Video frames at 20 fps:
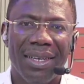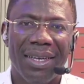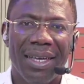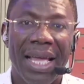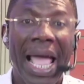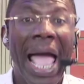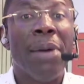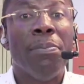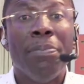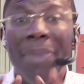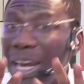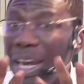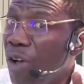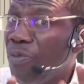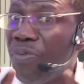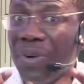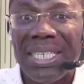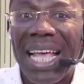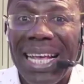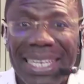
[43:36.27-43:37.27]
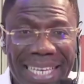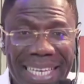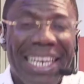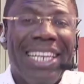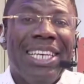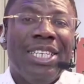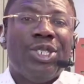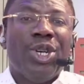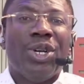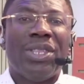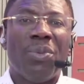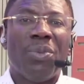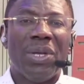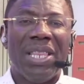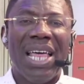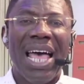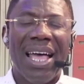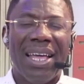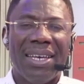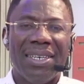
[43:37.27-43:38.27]
And many of us are killing each other with
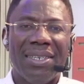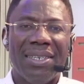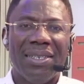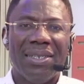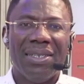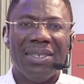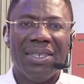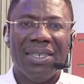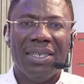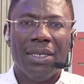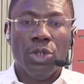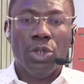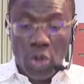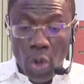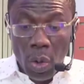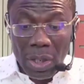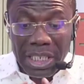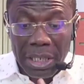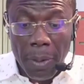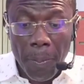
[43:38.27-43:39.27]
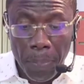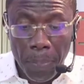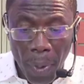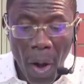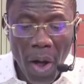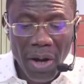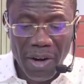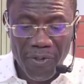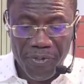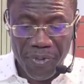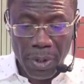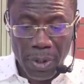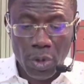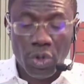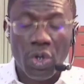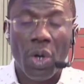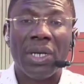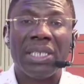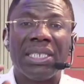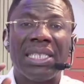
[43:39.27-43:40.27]
that. So it's important for you
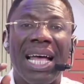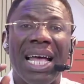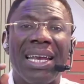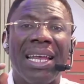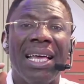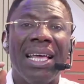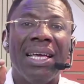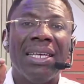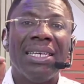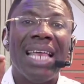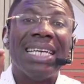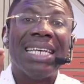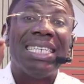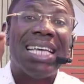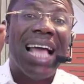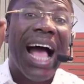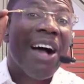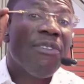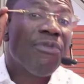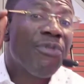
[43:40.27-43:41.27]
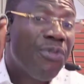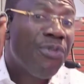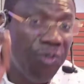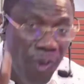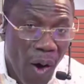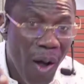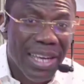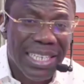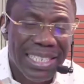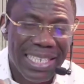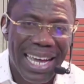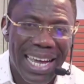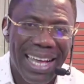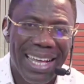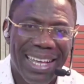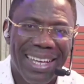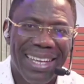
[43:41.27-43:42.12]
to understand that the avoider